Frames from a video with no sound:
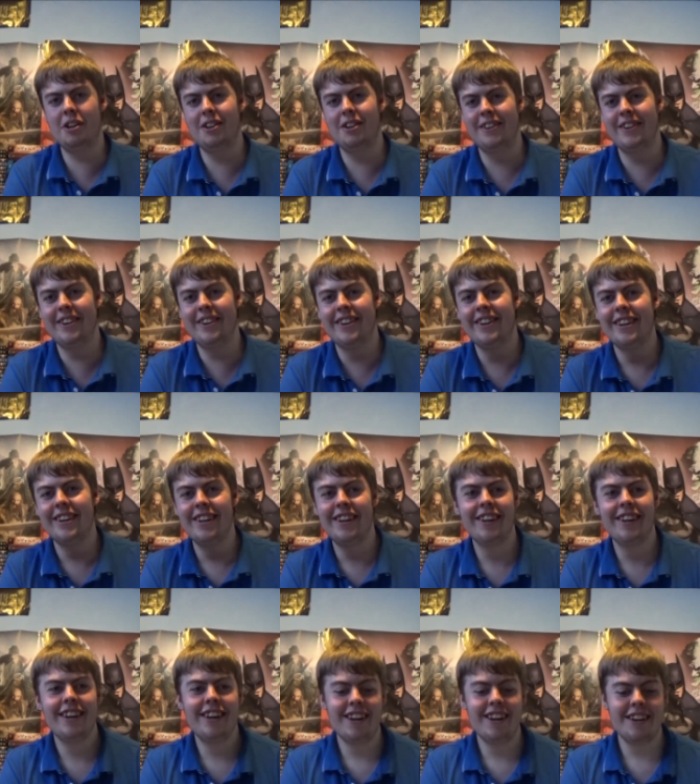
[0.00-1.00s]

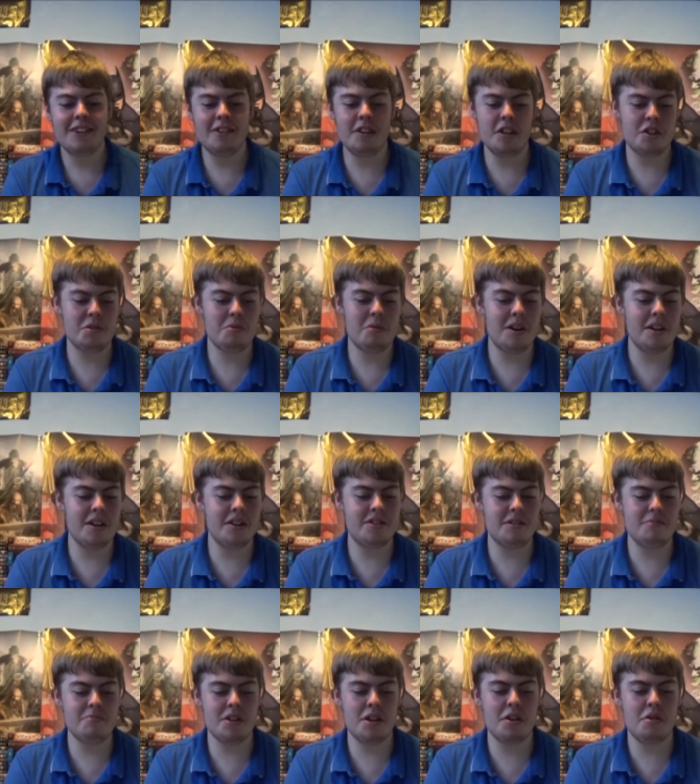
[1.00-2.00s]
Cause it's quite. It
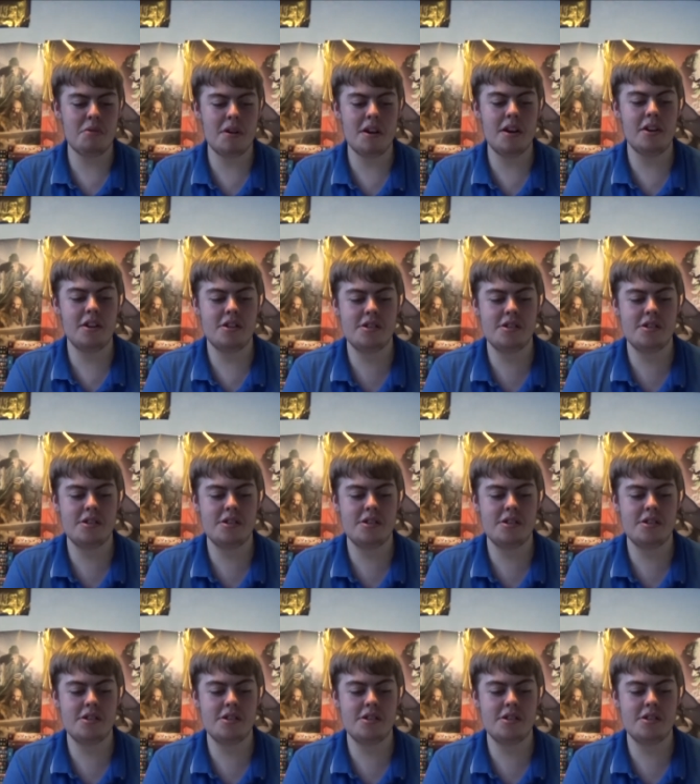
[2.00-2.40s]
seems like quite.